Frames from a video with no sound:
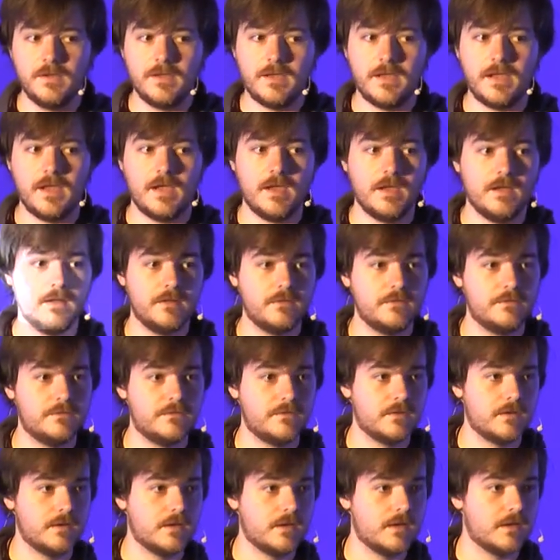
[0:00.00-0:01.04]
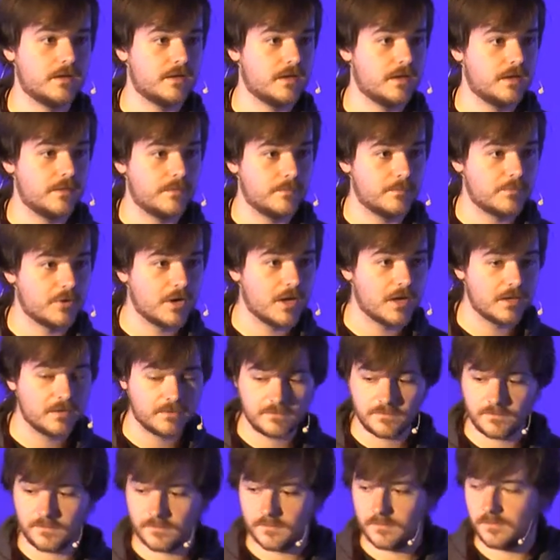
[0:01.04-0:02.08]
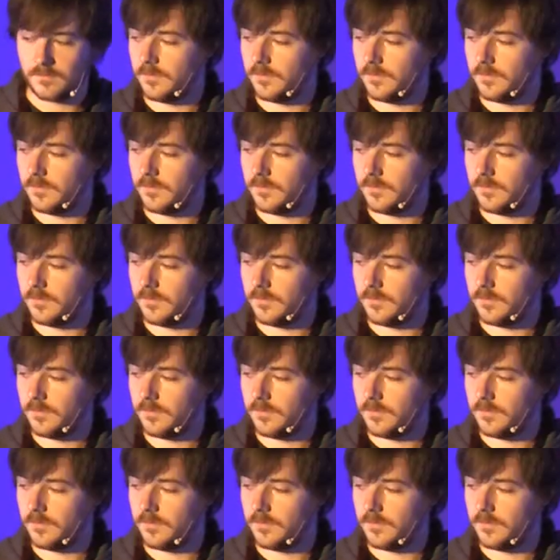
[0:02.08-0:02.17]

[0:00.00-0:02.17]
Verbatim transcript: and uh, and kind of the product.